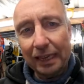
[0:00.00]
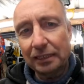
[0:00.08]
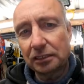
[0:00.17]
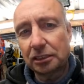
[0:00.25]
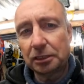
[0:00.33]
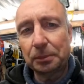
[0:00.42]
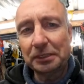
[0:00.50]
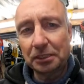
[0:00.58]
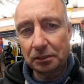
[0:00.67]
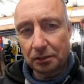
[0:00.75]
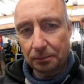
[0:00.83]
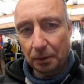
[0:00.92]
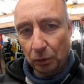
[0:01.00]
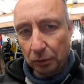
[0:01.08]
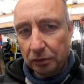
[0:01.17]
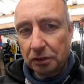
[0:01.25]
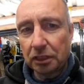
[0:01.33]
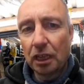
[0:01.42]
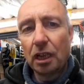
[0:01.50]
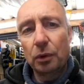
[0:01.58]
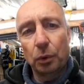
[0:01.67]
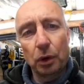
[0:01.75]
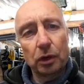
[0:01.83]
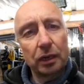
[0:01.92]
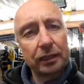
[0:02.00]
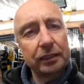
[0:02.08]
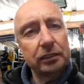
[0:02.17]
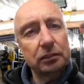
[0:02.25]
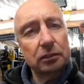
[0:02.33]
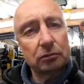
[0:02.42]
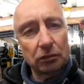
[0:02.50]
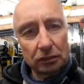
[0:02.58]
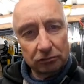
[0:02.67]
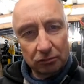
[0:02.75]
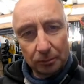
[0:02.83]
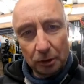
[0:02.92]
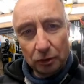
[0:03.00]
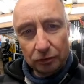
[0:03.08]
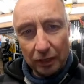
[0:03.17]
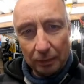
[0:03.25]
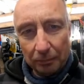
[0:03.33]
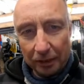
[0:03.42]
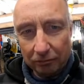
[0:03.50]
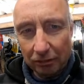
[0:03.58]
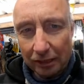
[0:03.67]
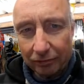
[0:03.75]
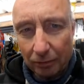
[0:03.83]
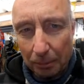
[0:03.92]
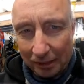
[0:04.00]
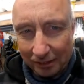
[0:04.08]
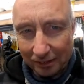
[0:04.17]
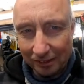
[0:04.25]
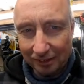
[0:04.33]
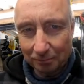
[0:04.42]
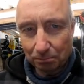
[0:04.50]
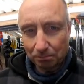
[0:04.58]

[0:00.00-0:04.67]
and suspension components were cleaned, rust removed and made ready for painting.